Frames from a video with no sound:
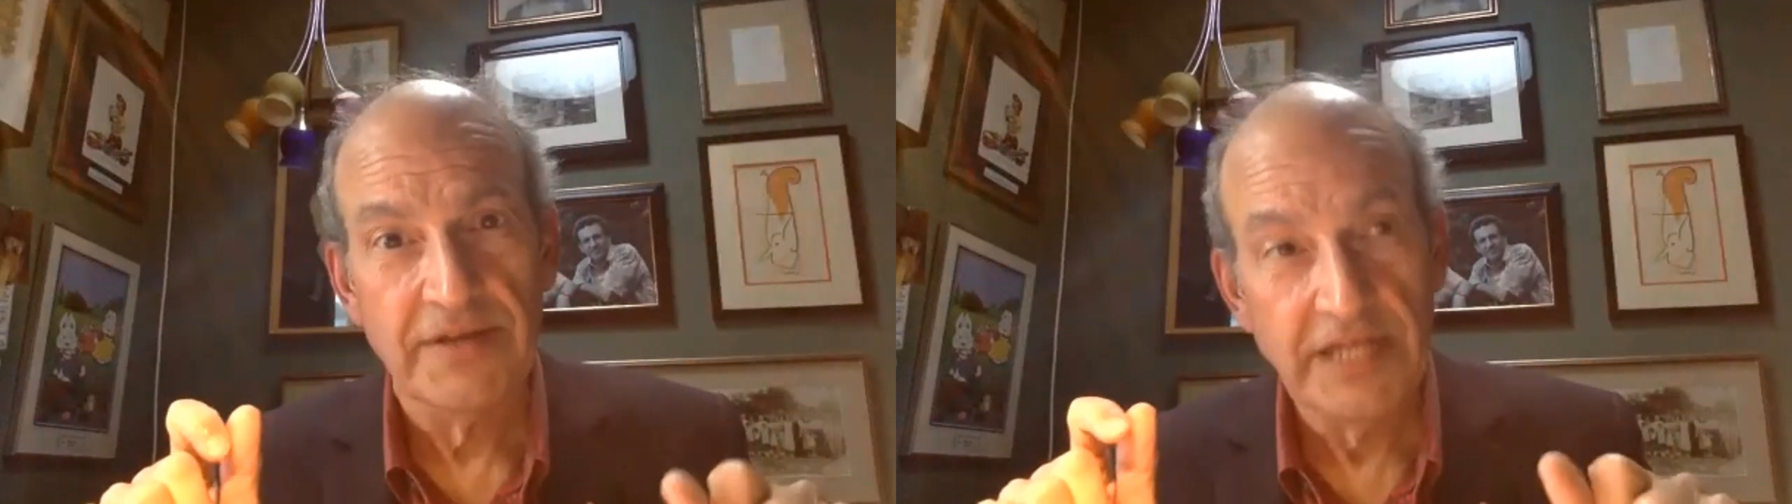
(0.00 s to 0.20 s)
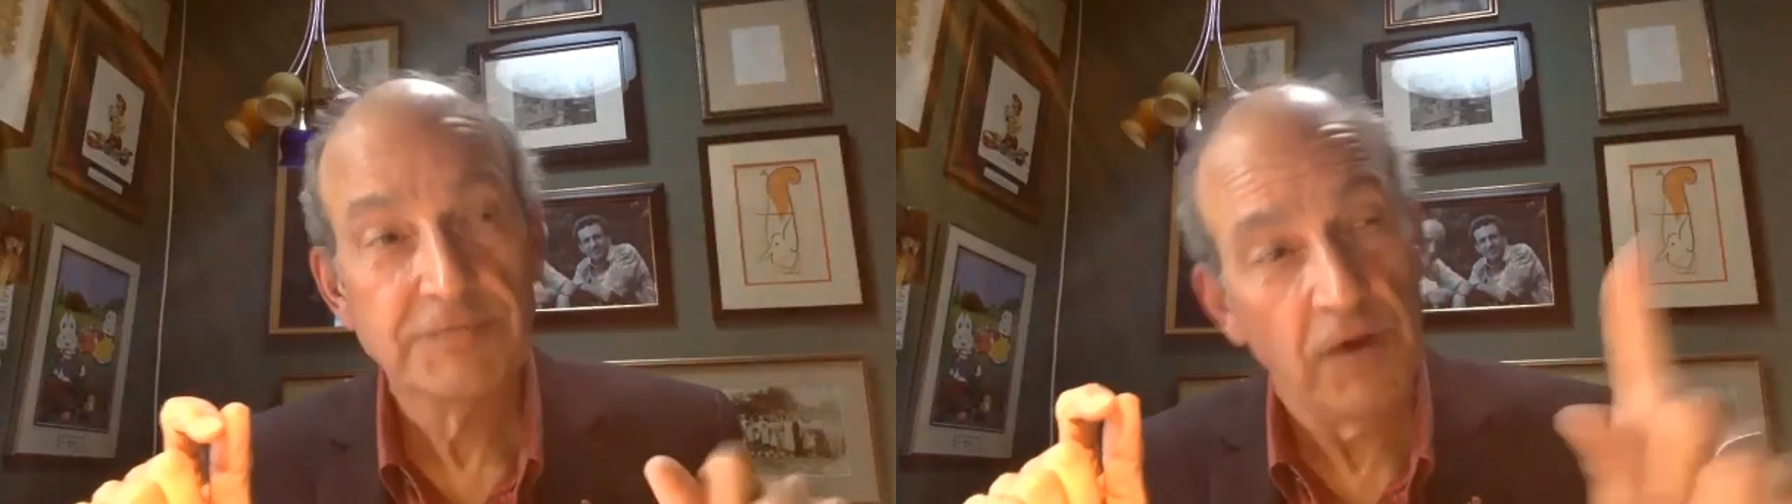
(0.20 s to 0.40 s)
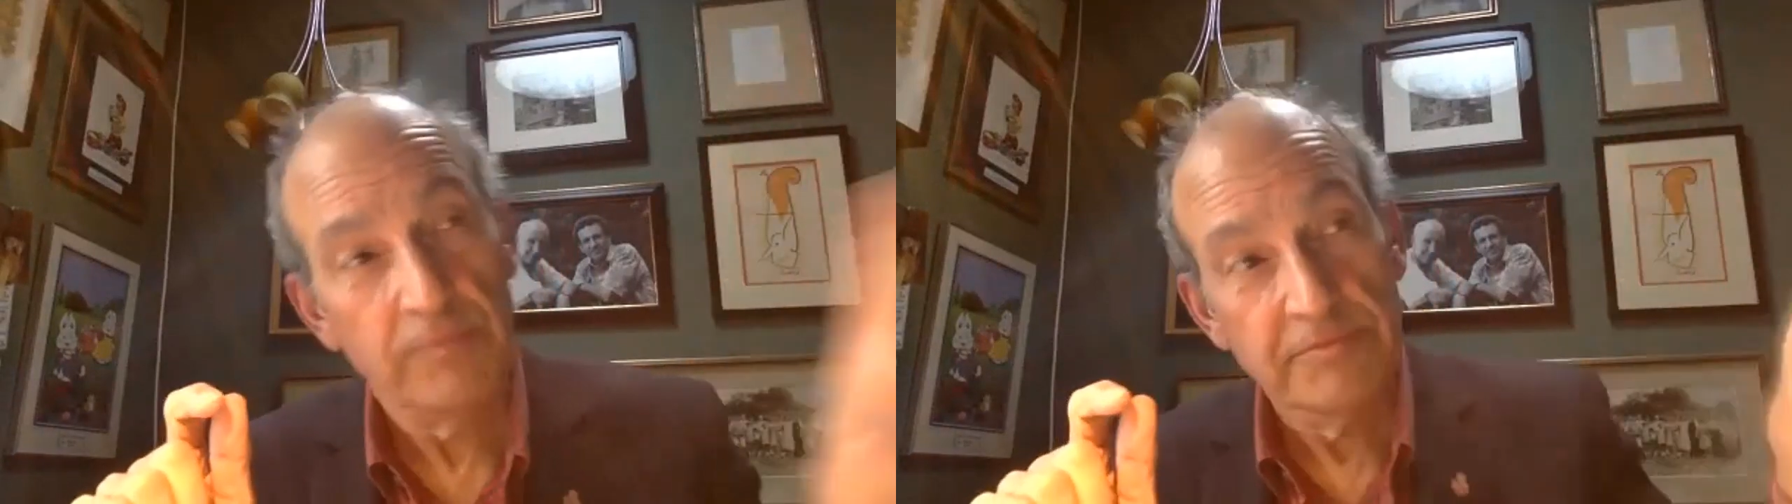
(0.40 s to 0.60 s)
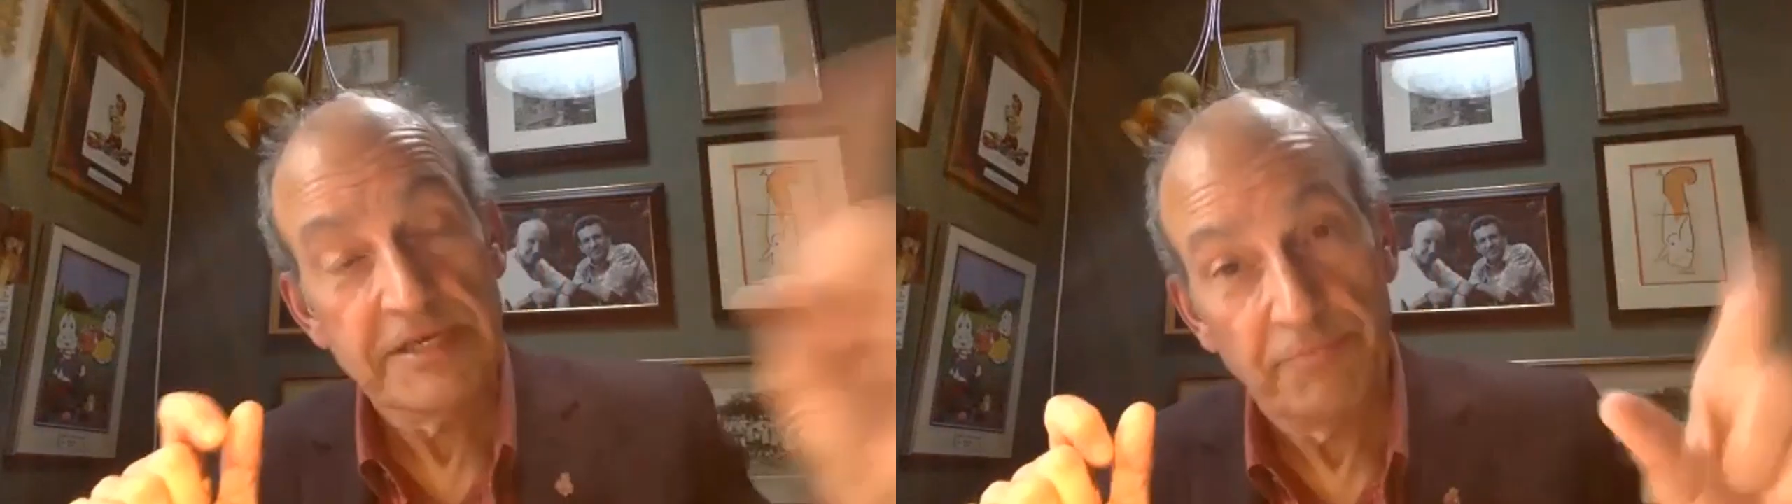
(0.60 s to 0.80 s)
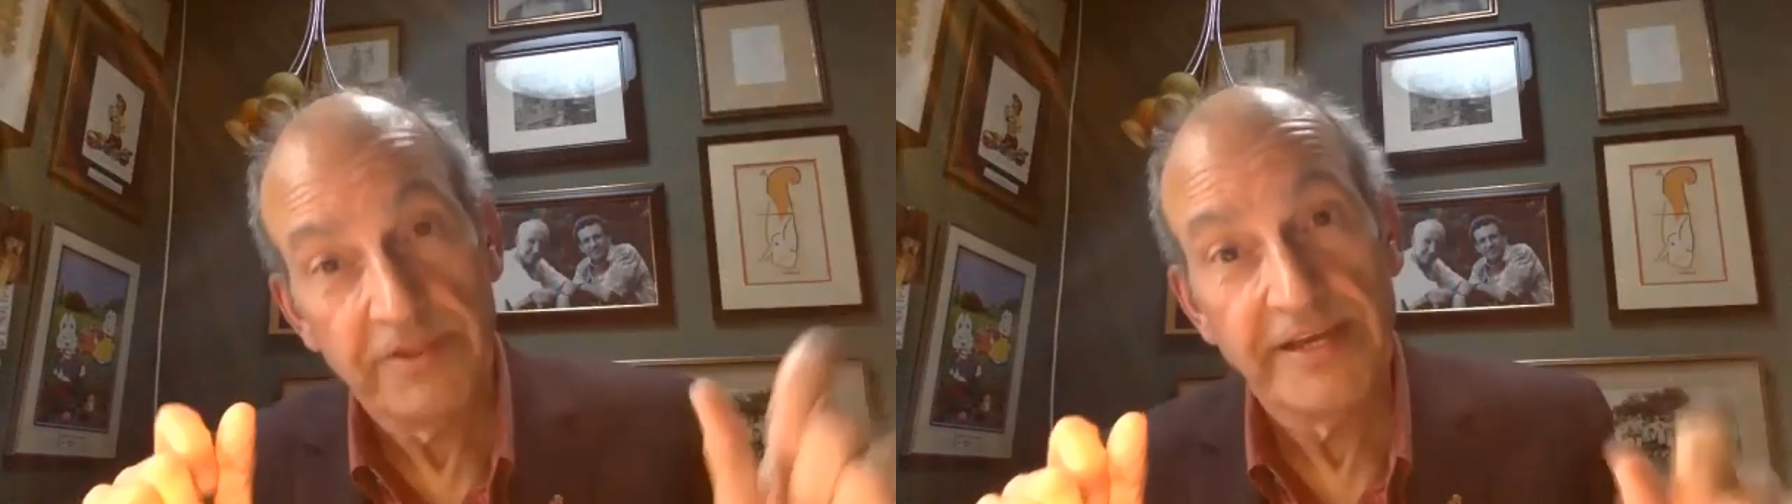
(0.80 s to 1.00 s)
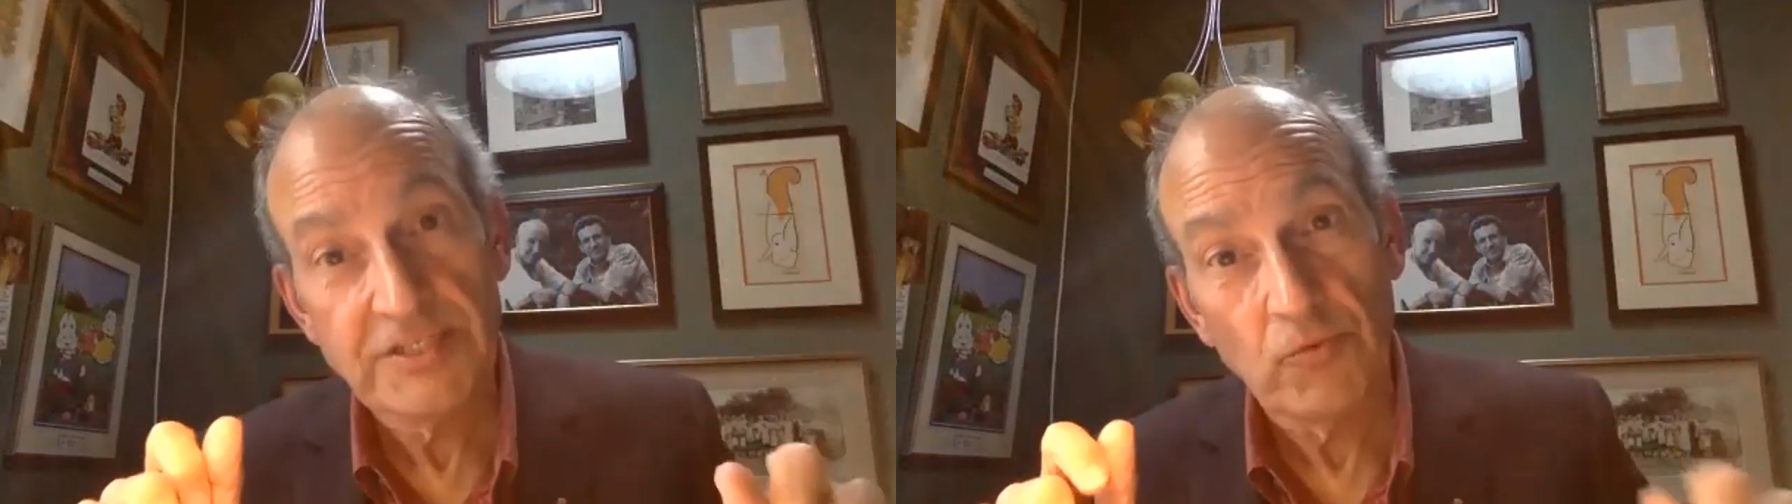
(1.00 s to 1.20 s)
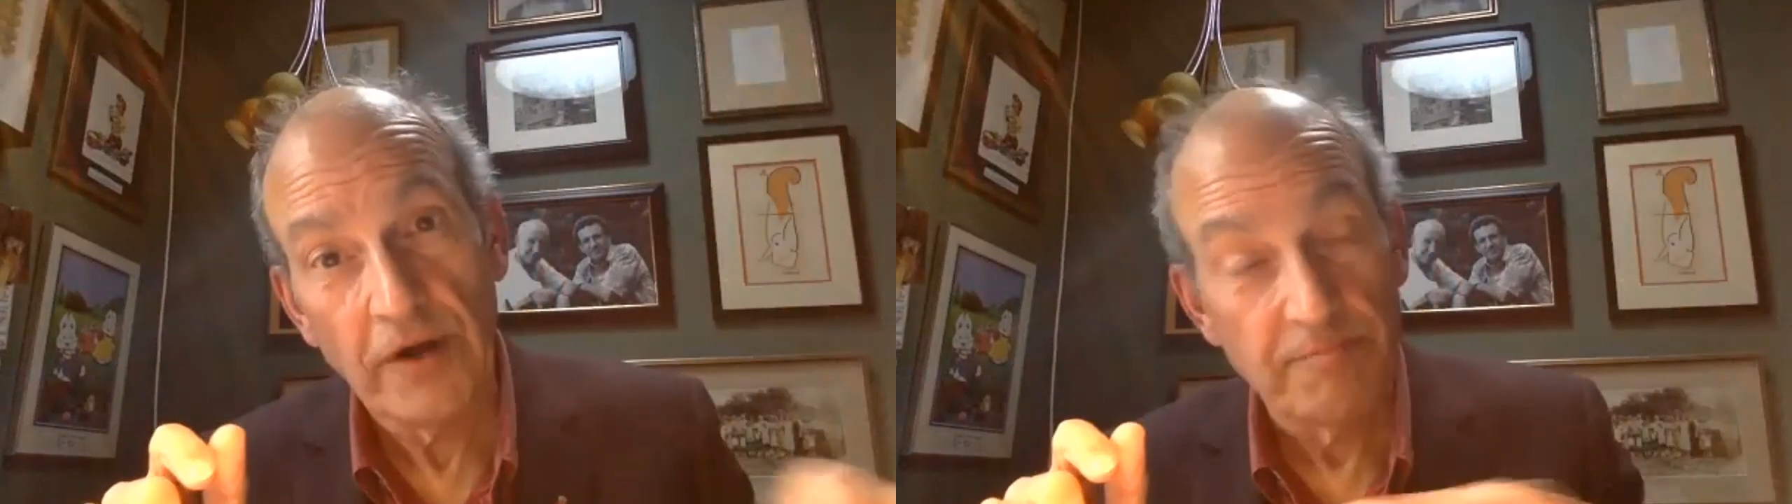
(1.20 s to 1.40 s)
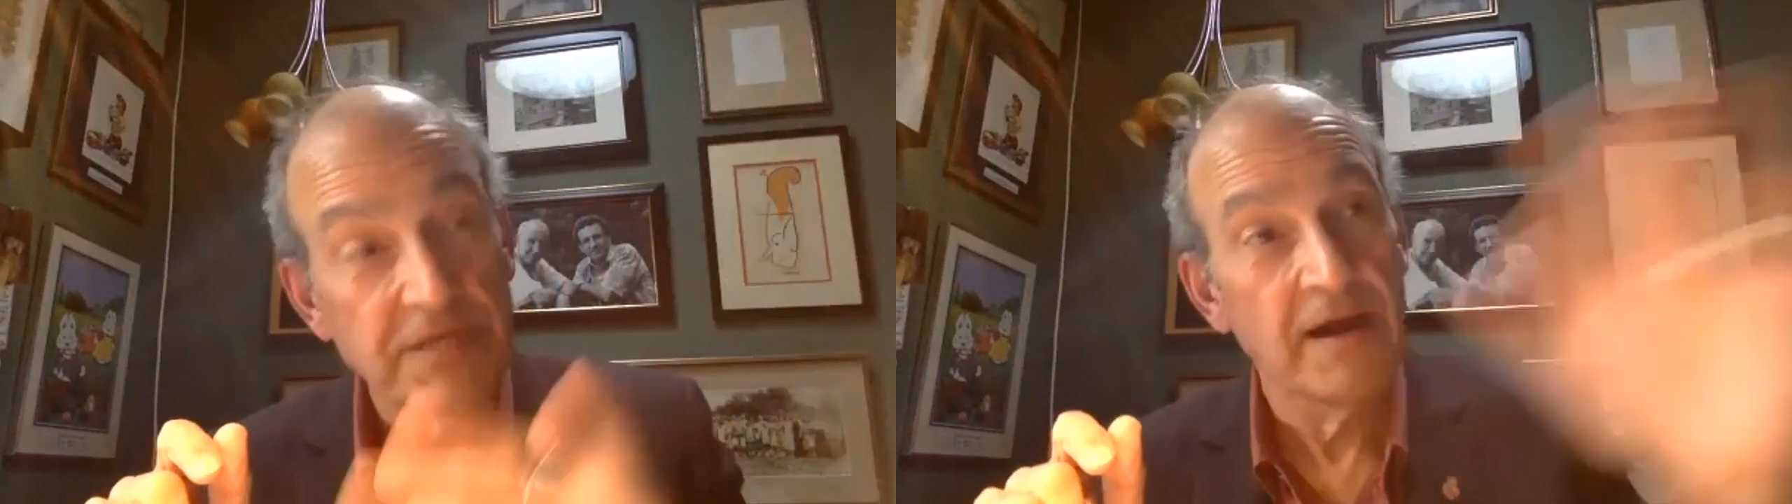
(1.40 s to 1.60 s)
That's probably a place
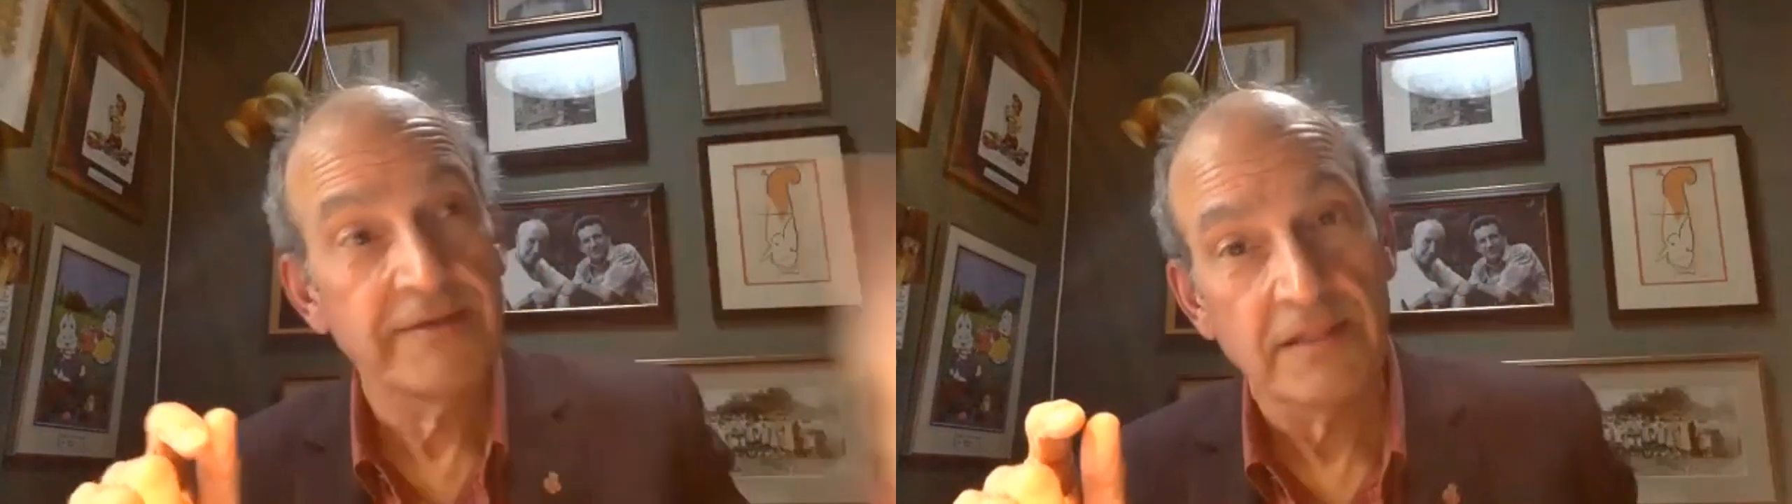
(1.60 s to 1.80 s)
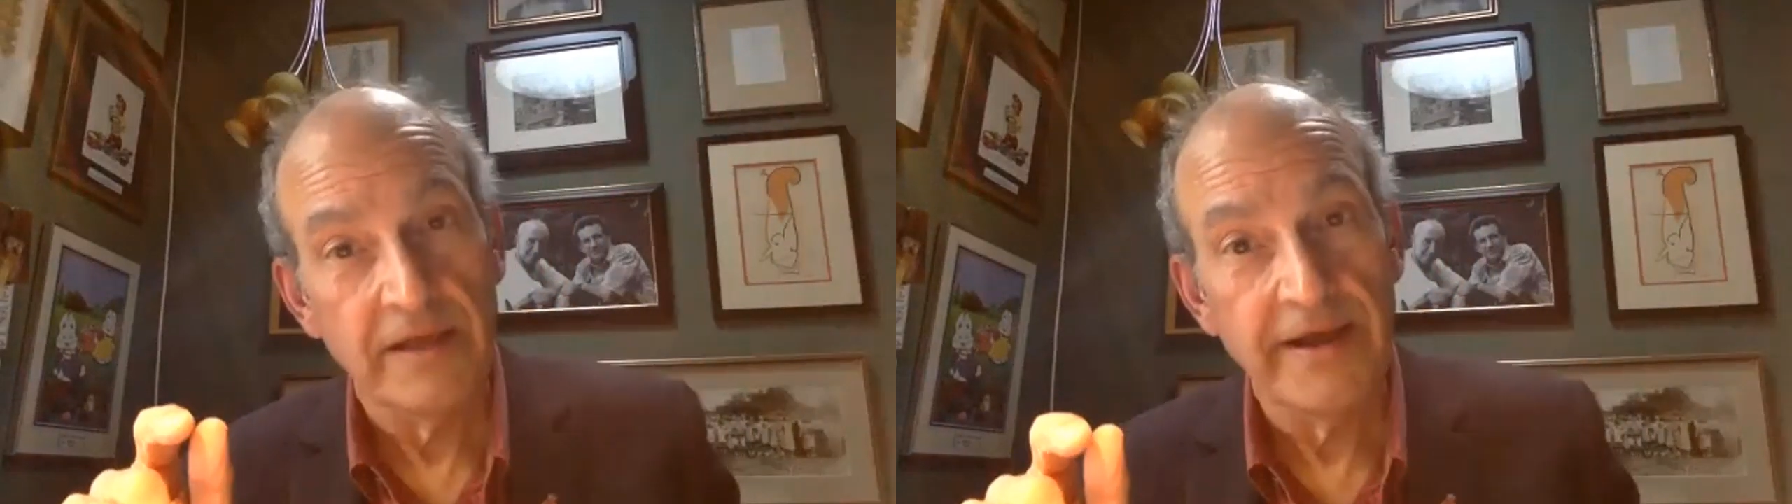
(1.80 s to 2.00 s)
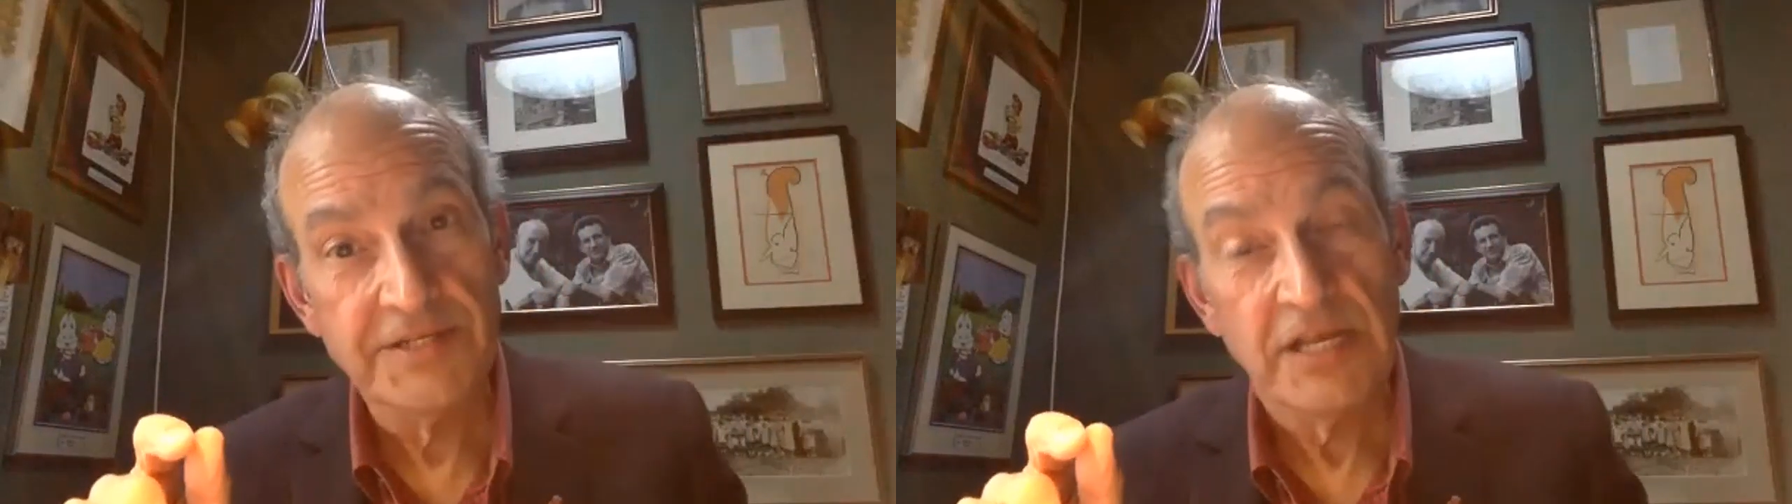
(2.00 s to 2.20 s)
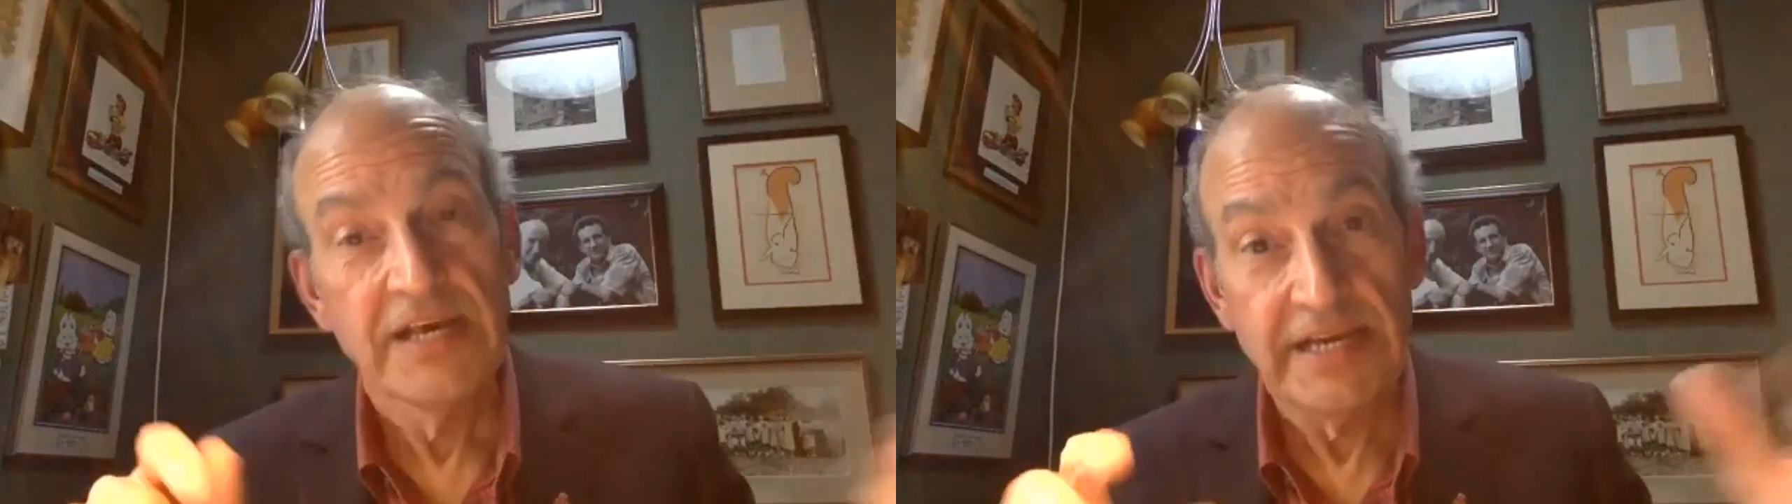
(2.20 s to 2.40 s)
where behind the lines,